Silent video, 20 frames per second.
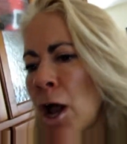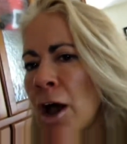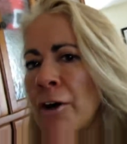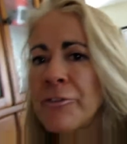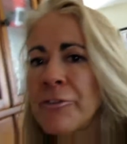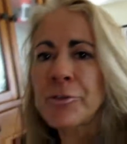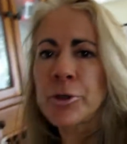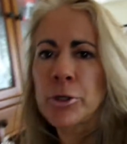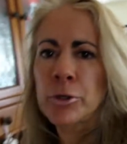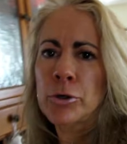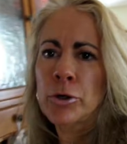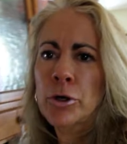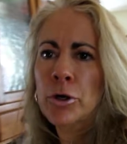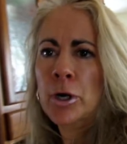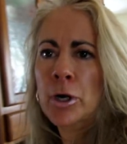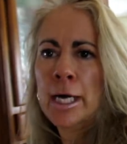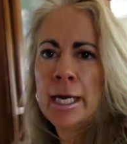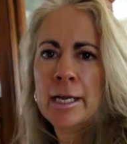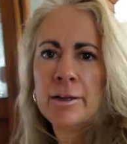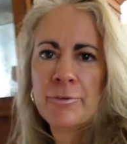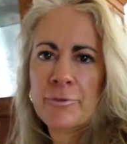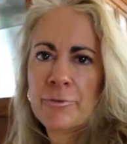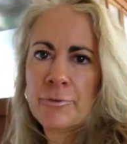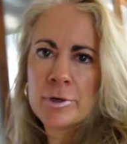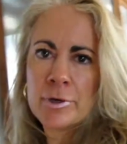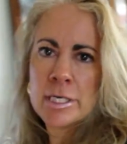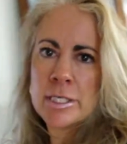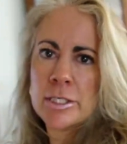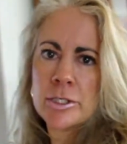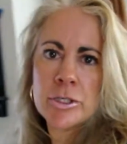A few great
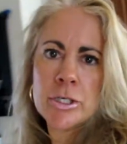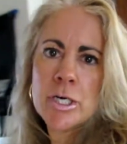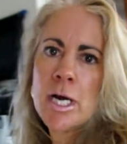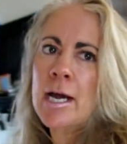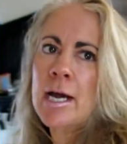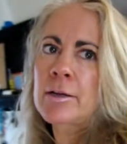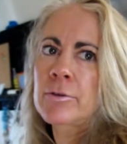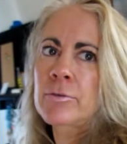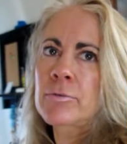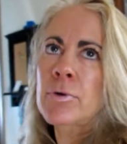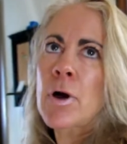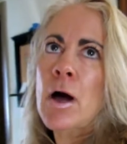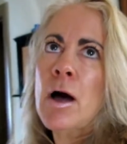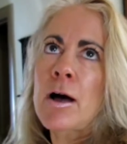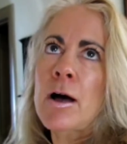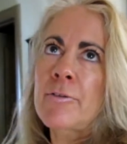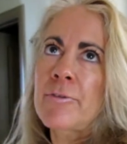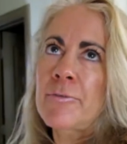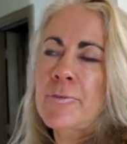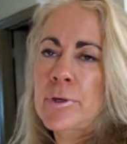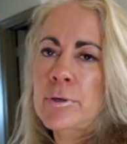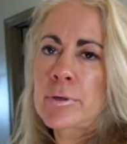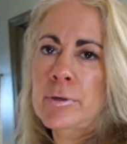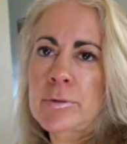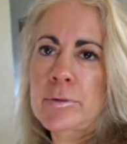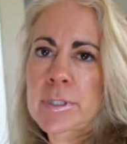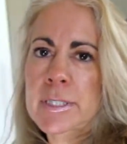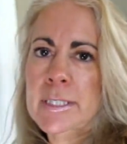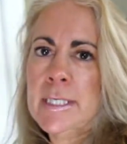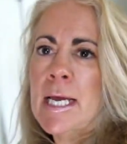freeze-dried raw
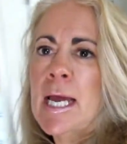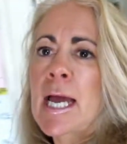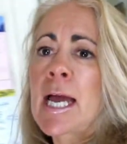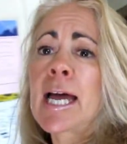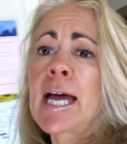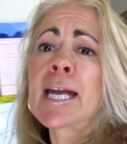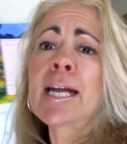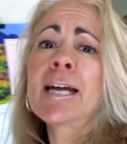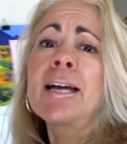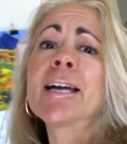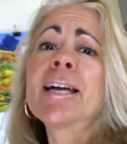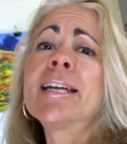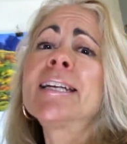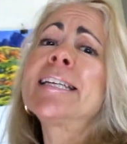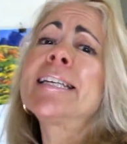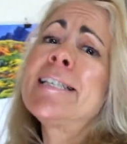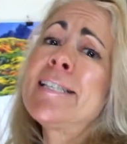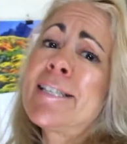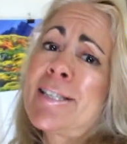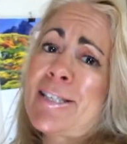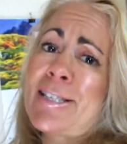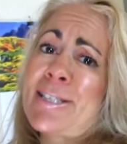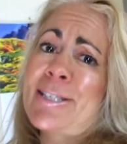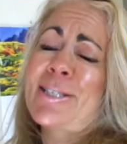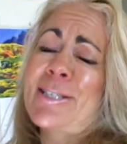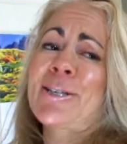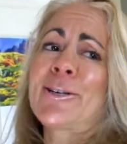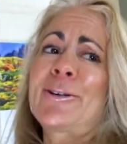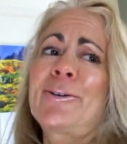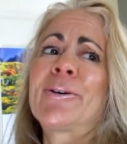foods, and easy
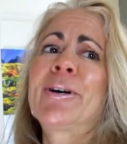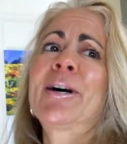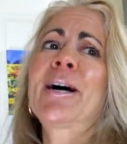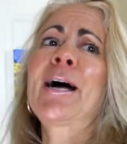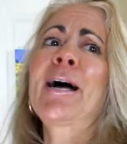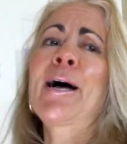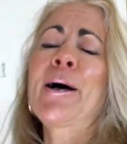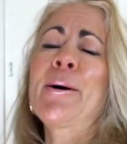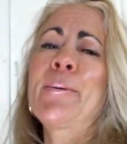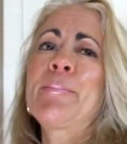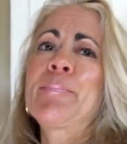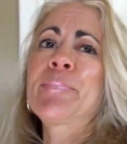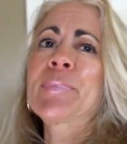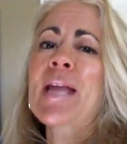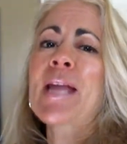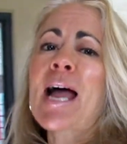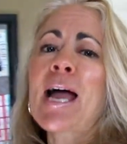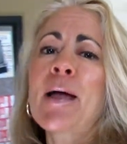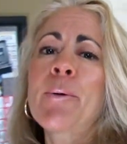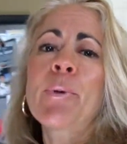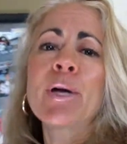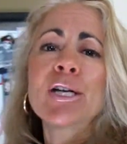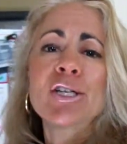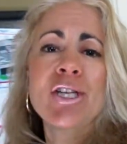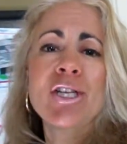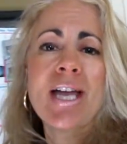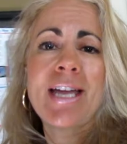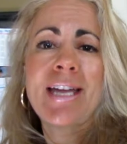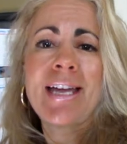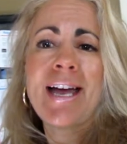too. I
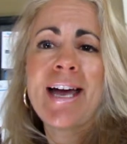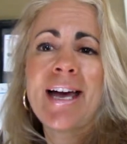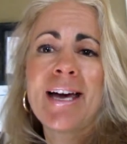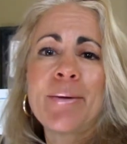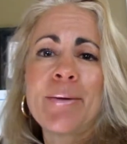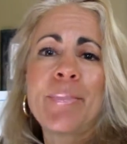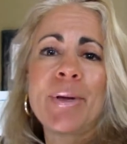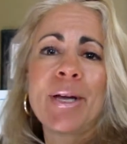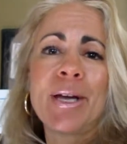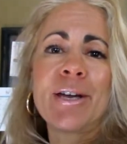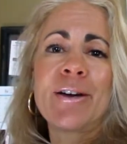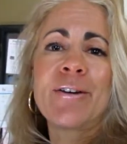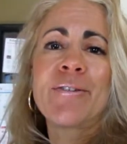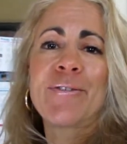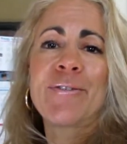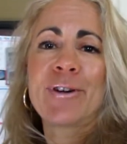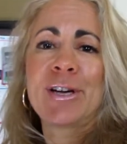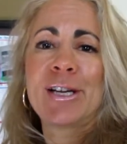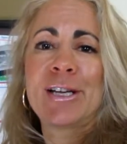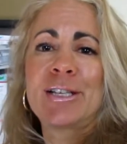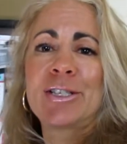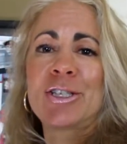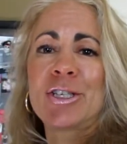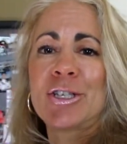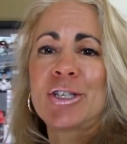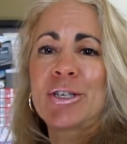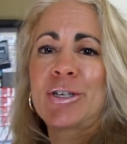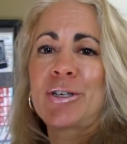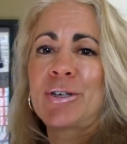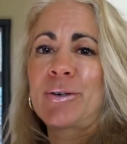wish I had a big enough
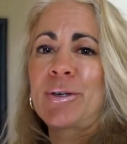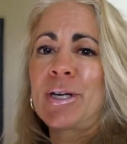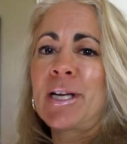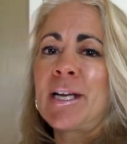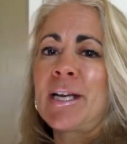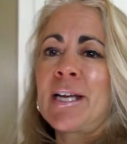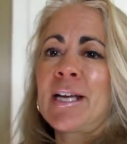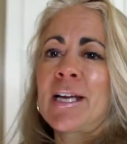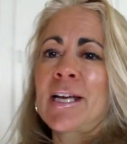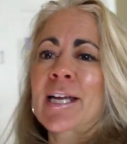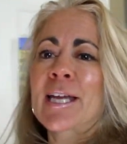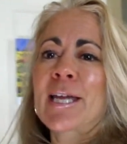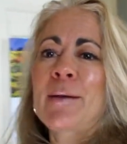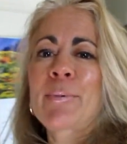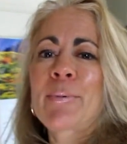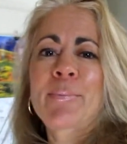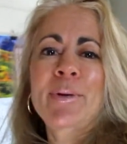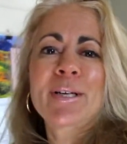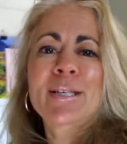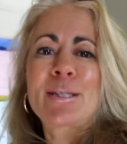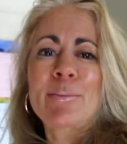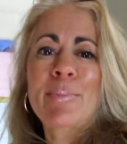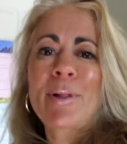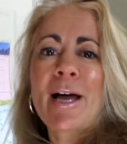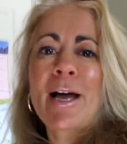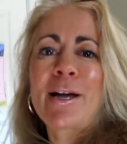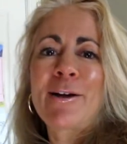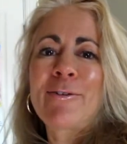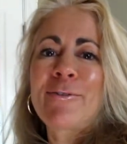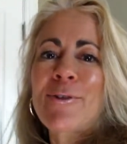fridge to keep a big
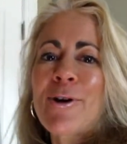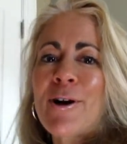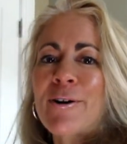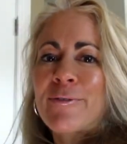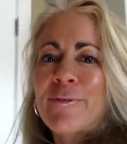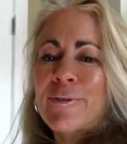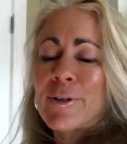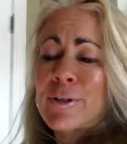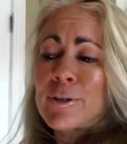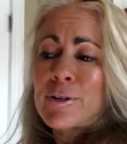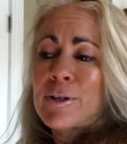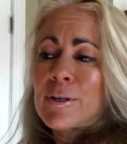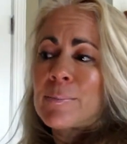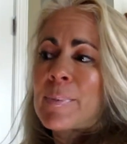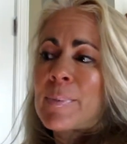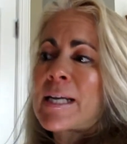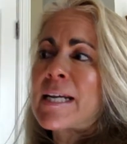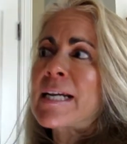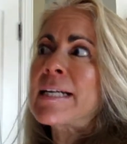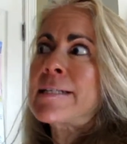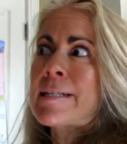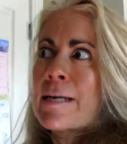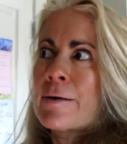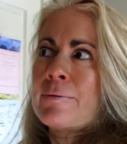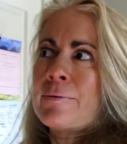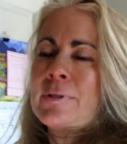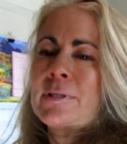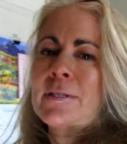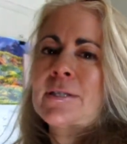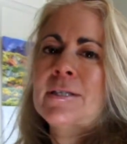supply of raw food, but I
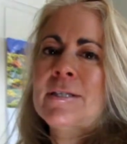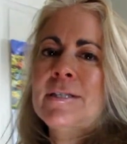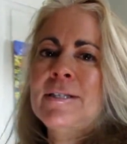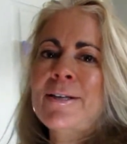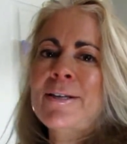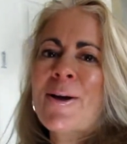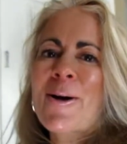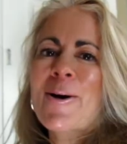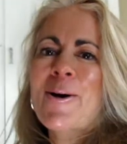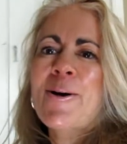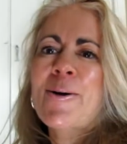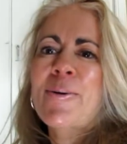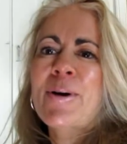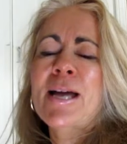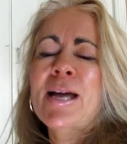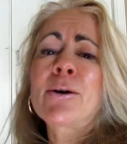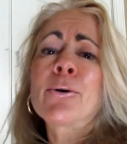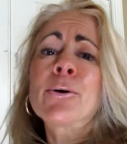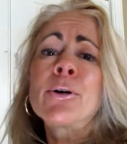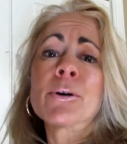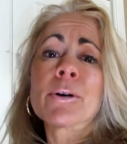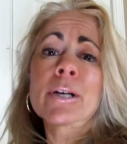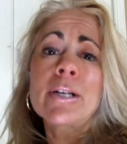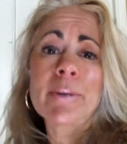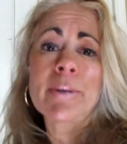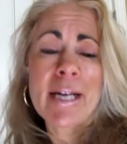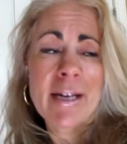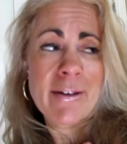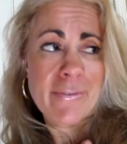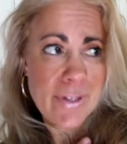don't. So, nor
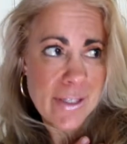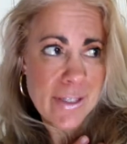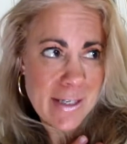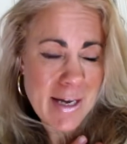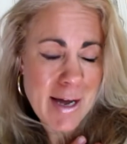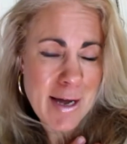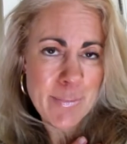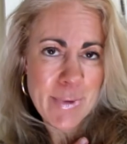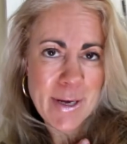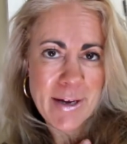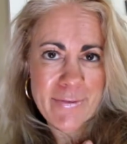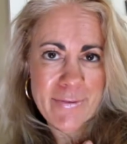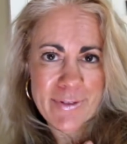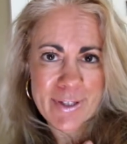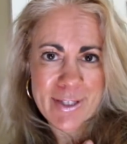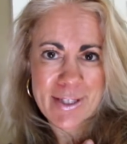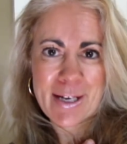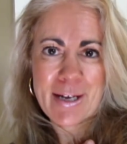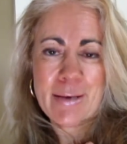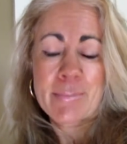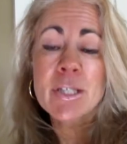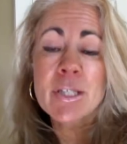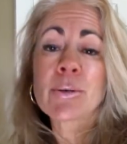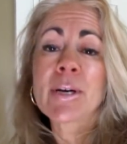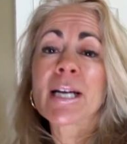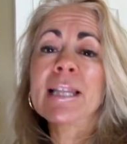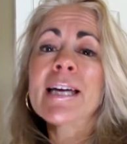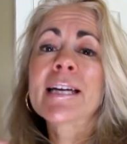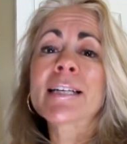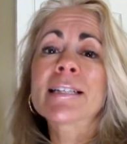do I have the time half the time. So
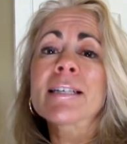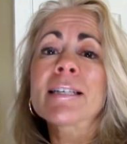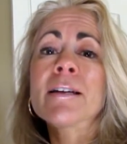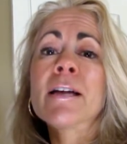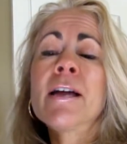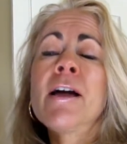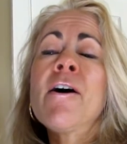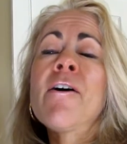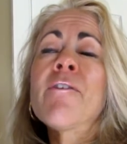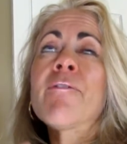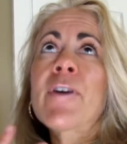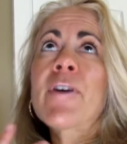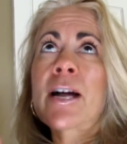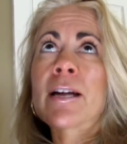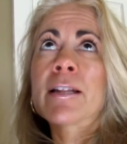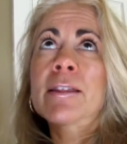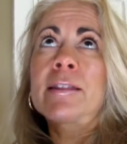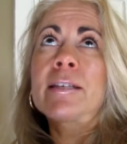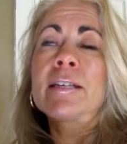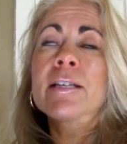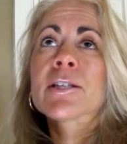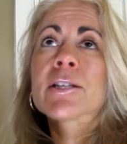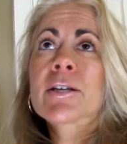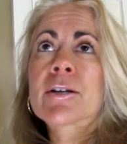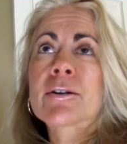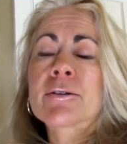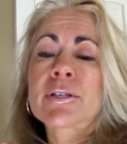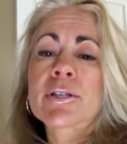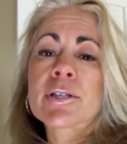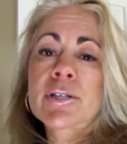I like to find things
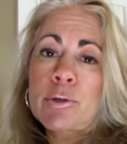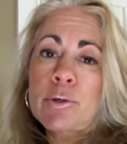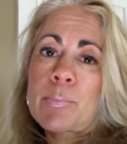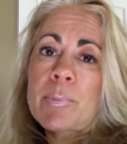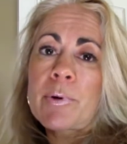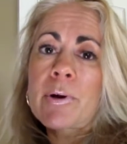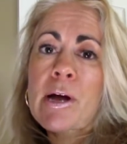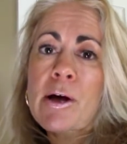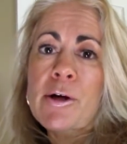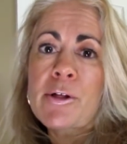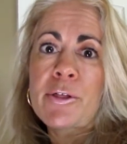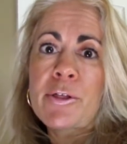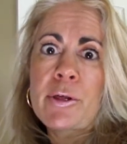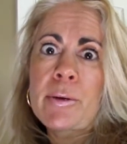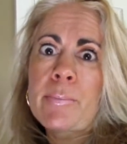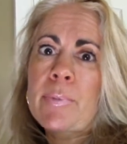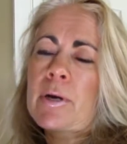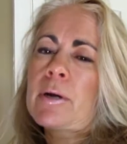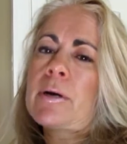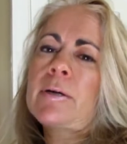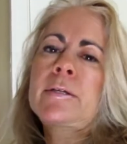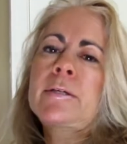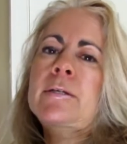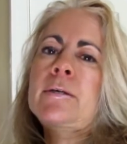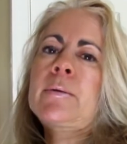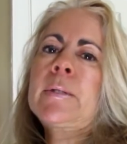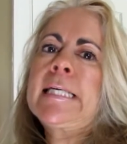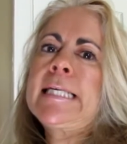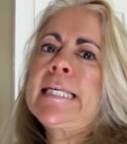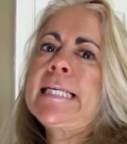that are super healthy, but
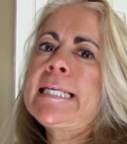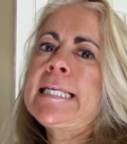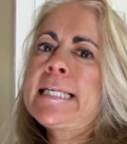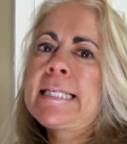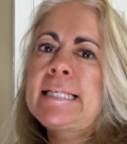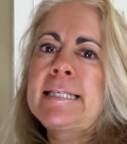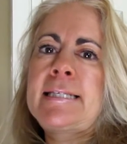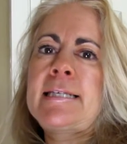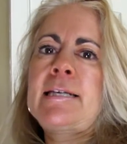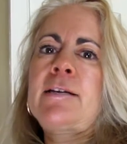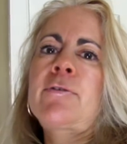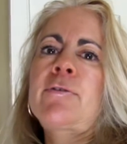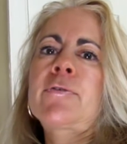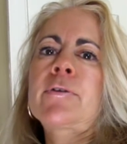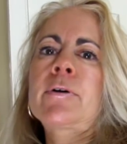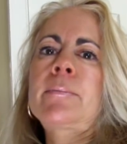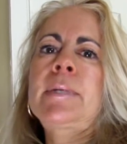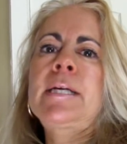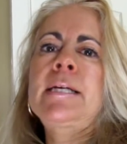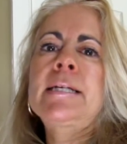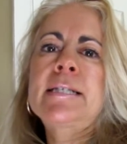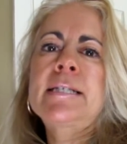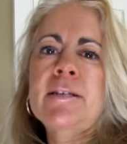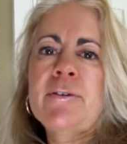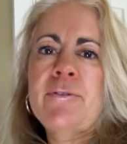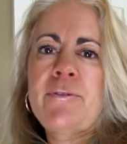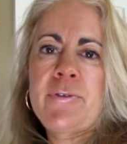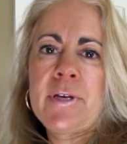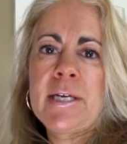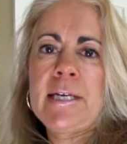also easy for me
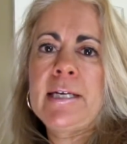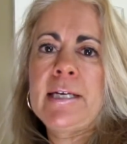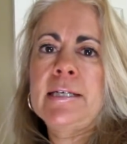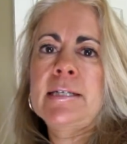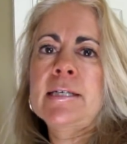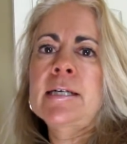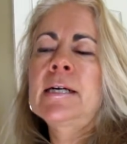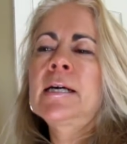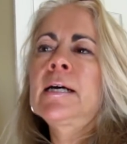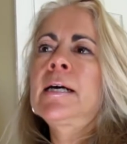to feed.